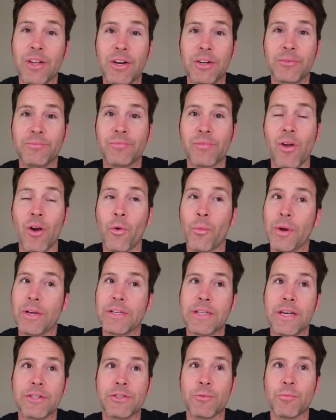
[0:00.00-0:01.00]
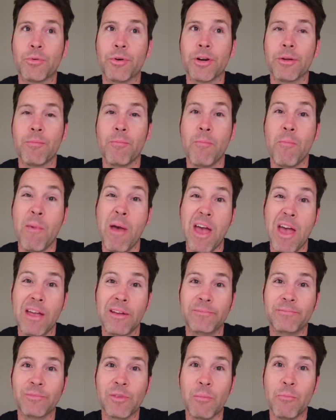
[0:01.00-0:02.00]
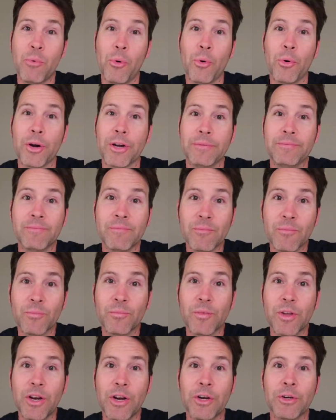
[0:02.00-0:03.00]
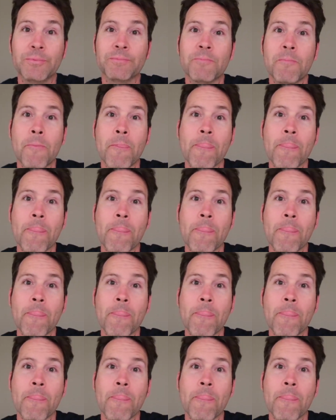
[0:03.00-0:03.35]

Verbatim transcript: you know, our weekdays are pretty meh and boring, you know.